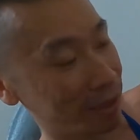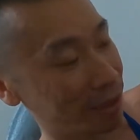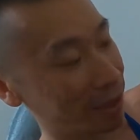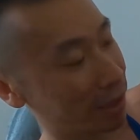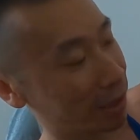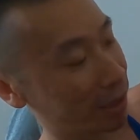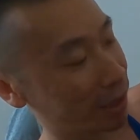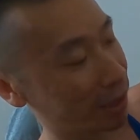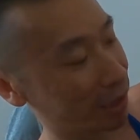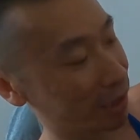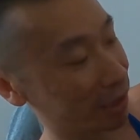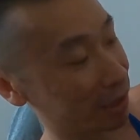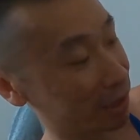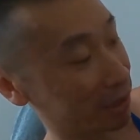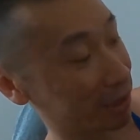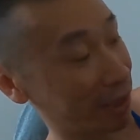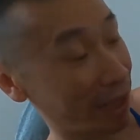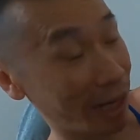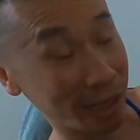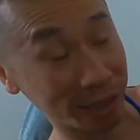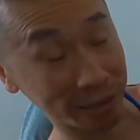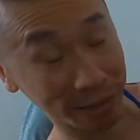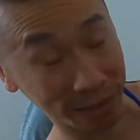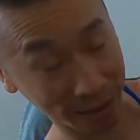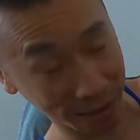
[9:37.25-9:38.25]
a
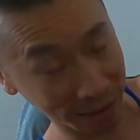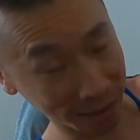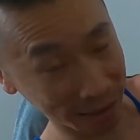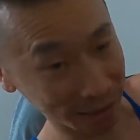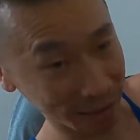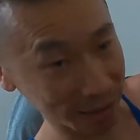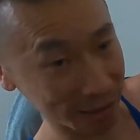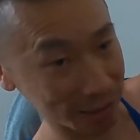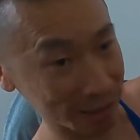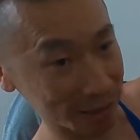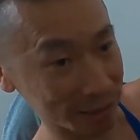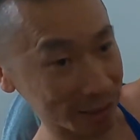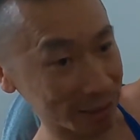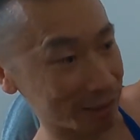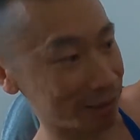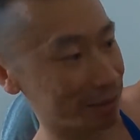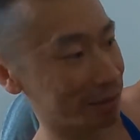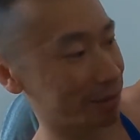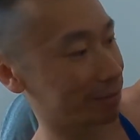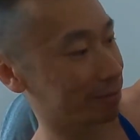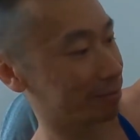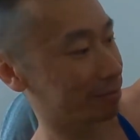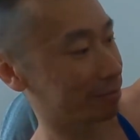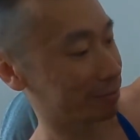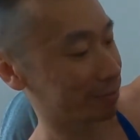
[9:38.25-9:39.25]
canteen,
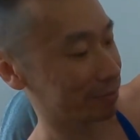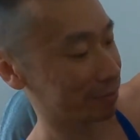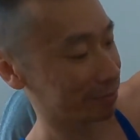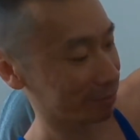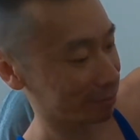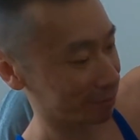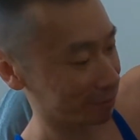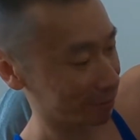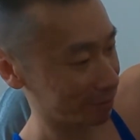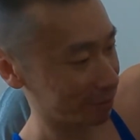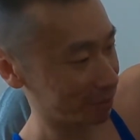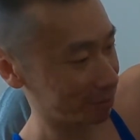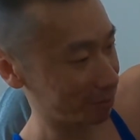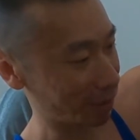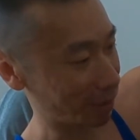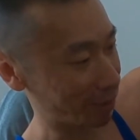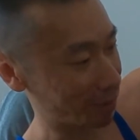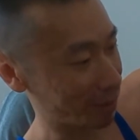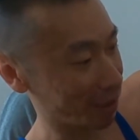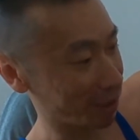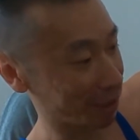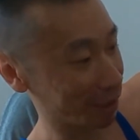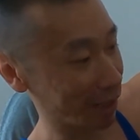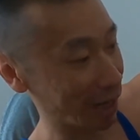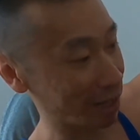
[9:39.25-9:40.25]

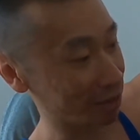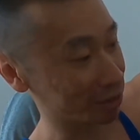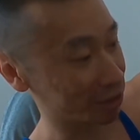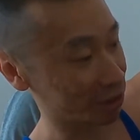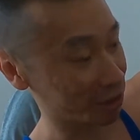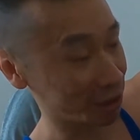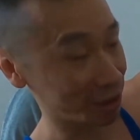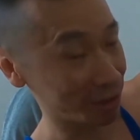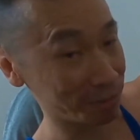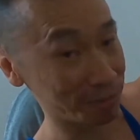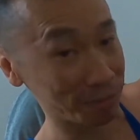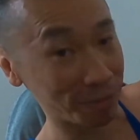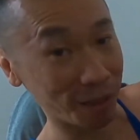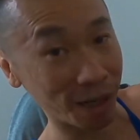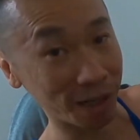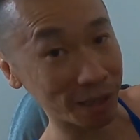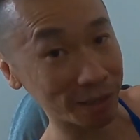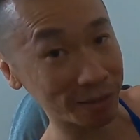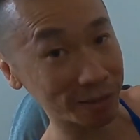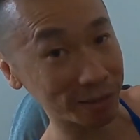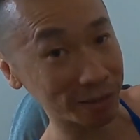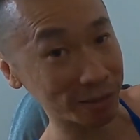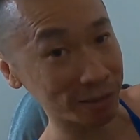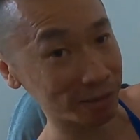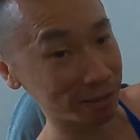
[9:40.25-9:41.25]
maybe a Nalgene
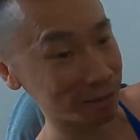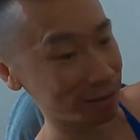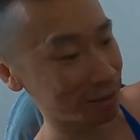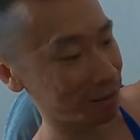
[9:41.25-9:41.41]
bottle.